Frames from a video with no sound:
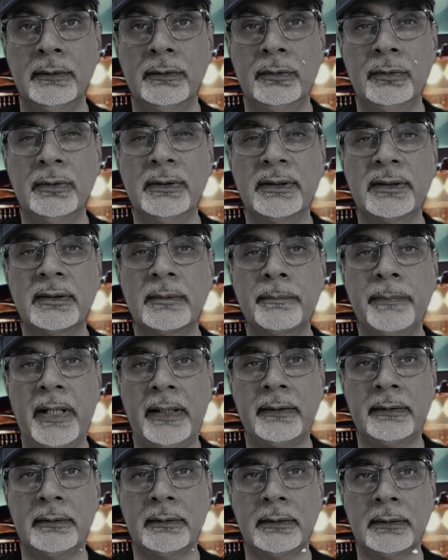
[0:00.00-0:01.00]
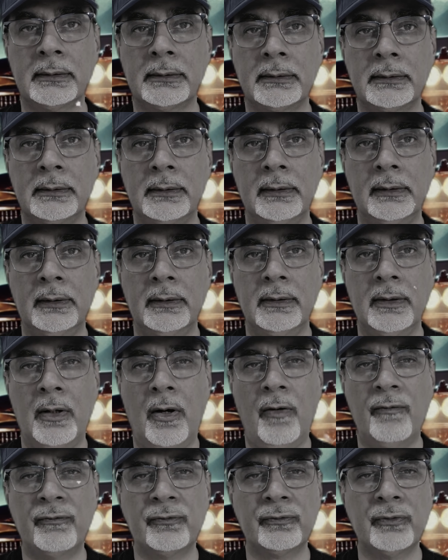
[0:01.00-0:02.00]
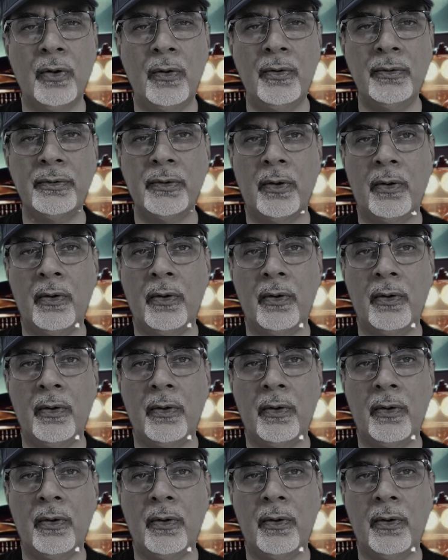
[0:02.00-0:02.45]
to the specter of road